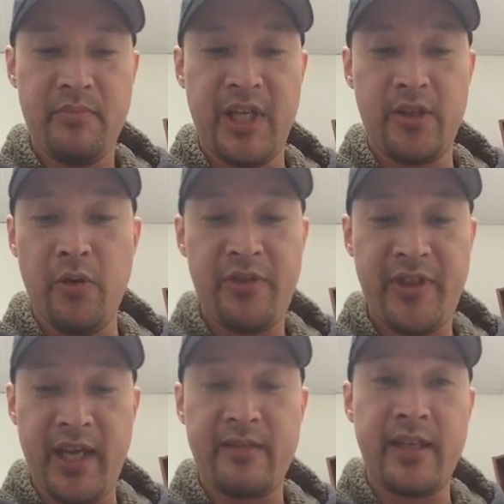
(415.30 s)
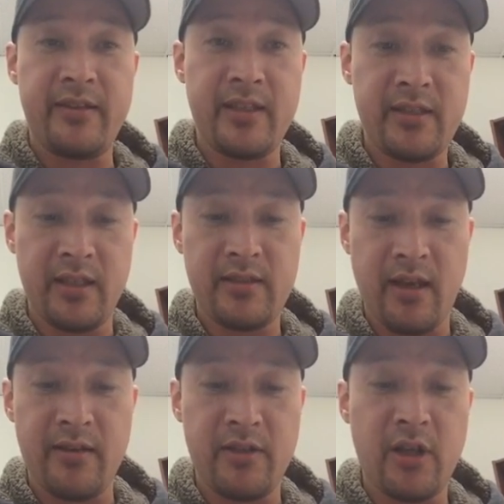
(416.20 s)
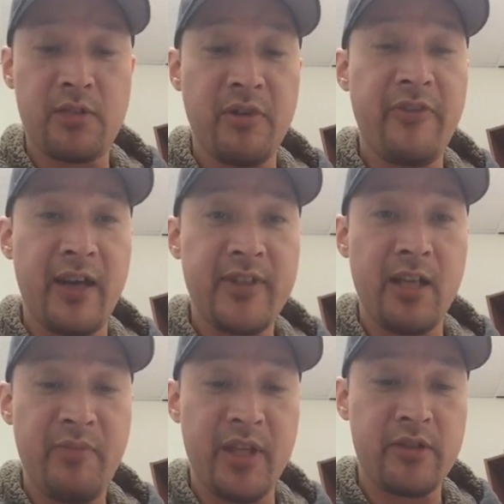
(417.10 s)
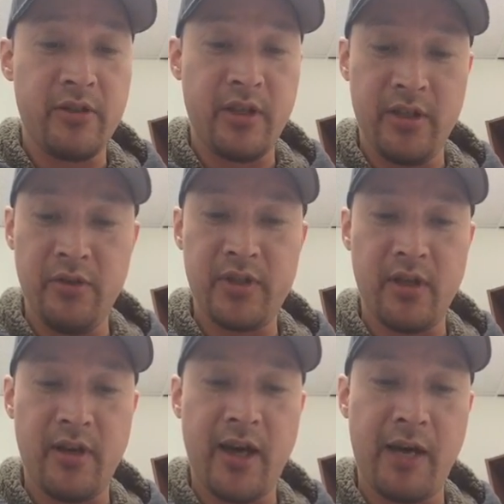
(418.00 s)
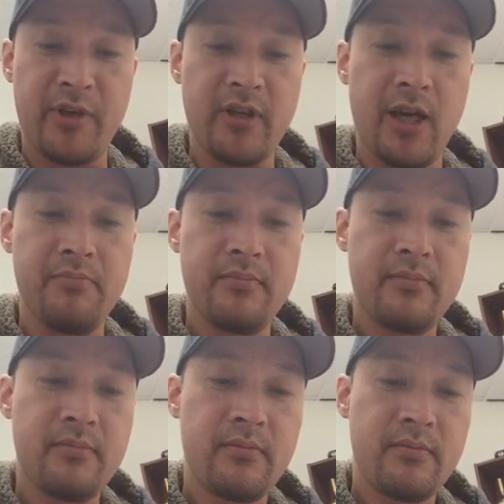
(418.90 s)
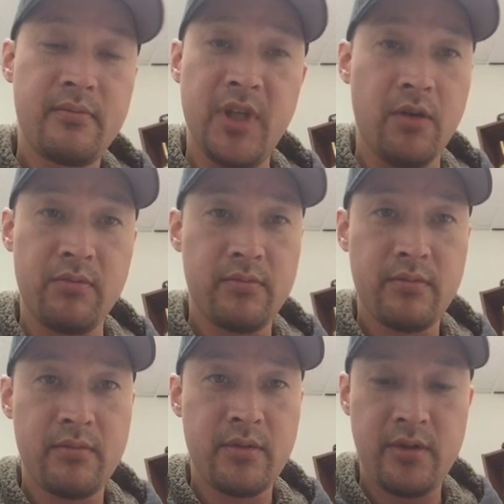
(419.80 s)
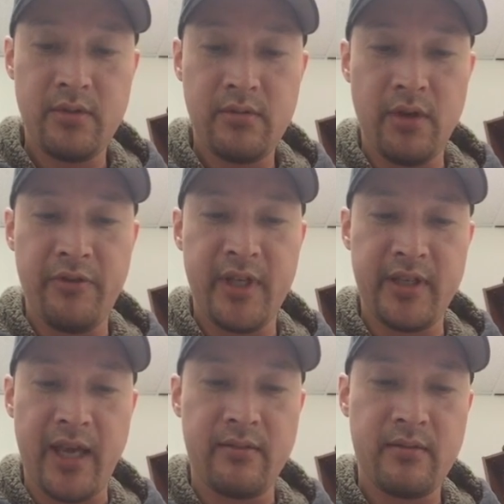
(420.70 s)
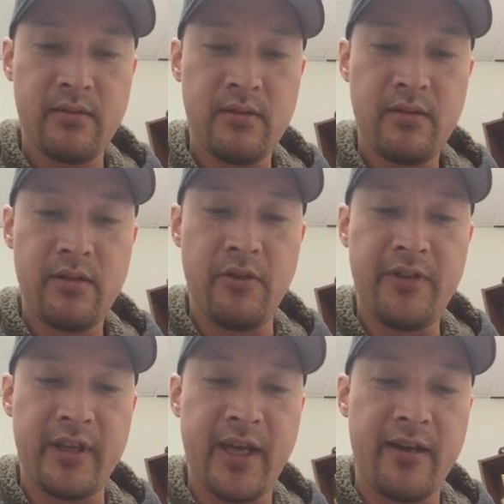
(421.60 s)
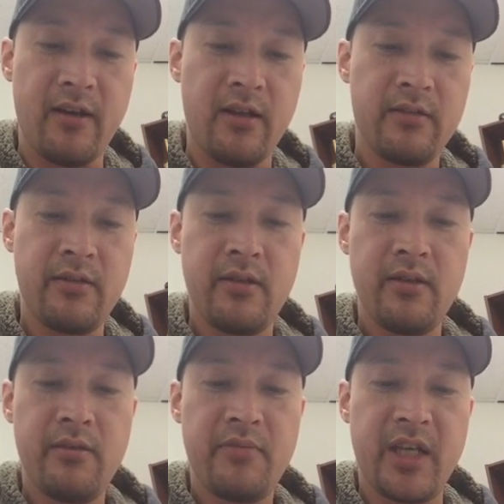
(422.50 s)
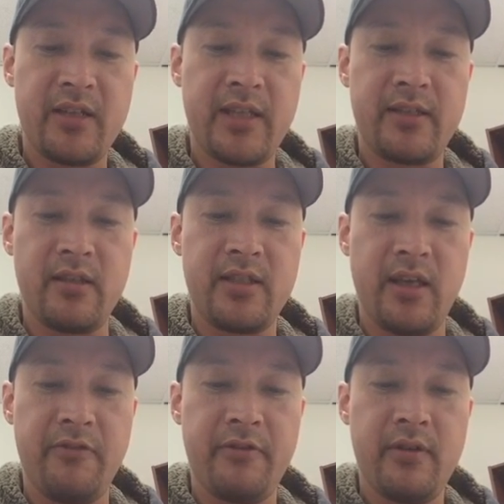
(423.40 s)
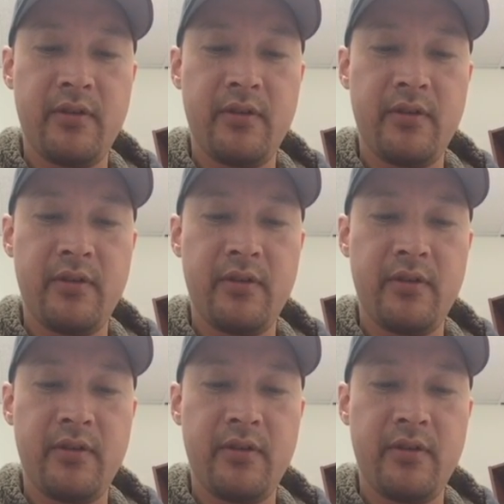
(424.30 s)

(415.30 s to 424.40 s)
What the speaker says: But don't think that this thing's got an adjustable 510 pin so you can use it on a hybrid top. No. Don't think that. Don't think that at all. Because that's unsafe.